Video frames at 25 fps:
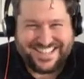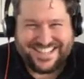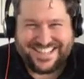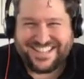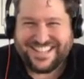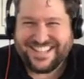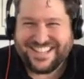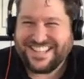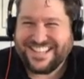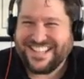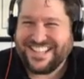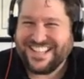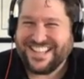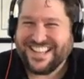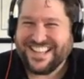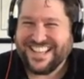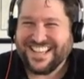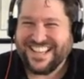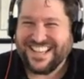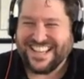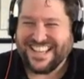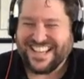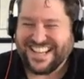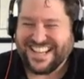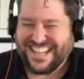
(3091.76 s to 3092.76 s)

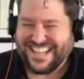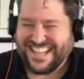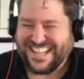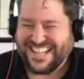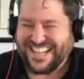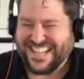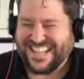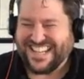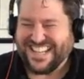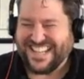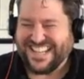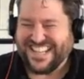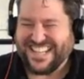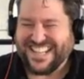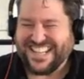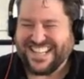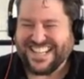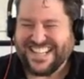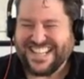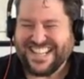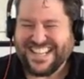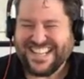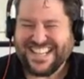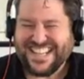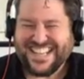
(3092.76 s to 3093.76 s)

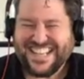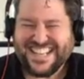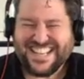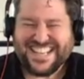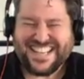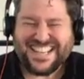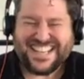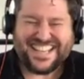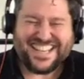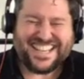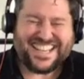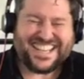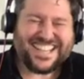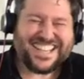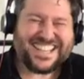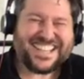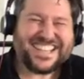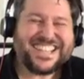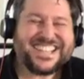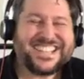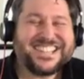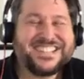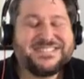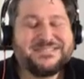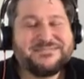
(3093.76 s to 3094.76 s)

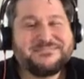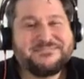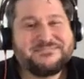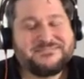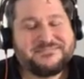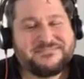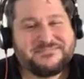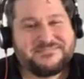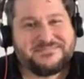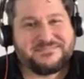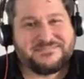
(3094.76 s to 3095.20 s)
This person isn't speaking.